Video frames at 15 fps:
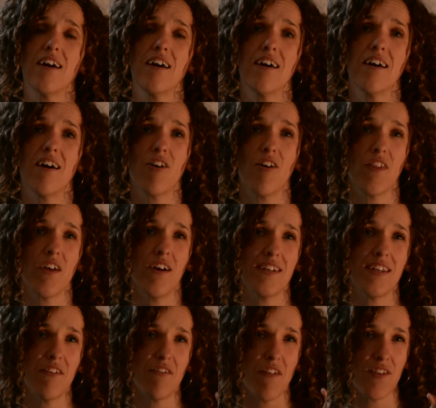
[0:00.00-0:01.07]
uh, got the
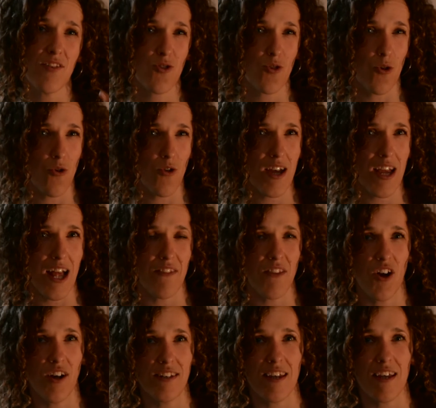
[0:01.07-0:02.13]
idea for the story and the
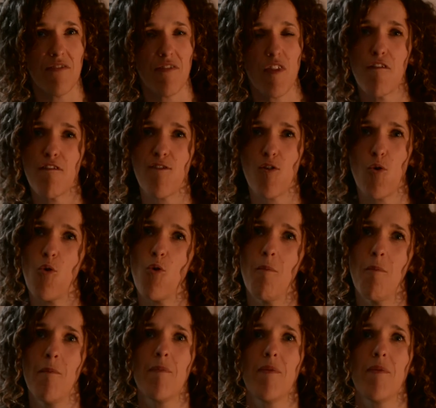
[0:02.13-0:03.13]
idea for the form